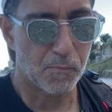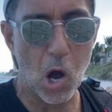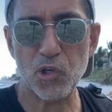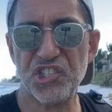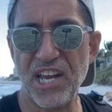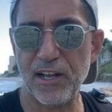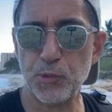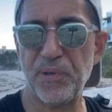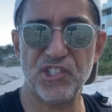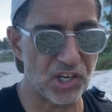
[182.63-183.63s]
Most
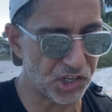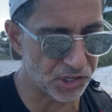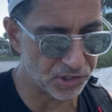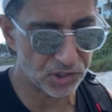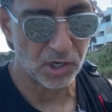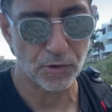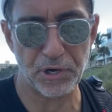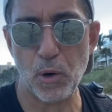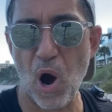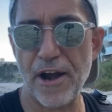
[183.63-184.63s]
sales positions
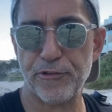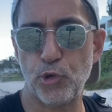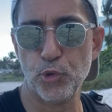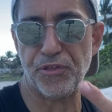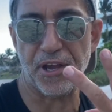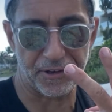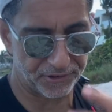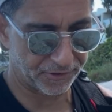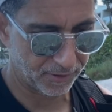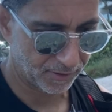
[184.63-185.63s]
require two things,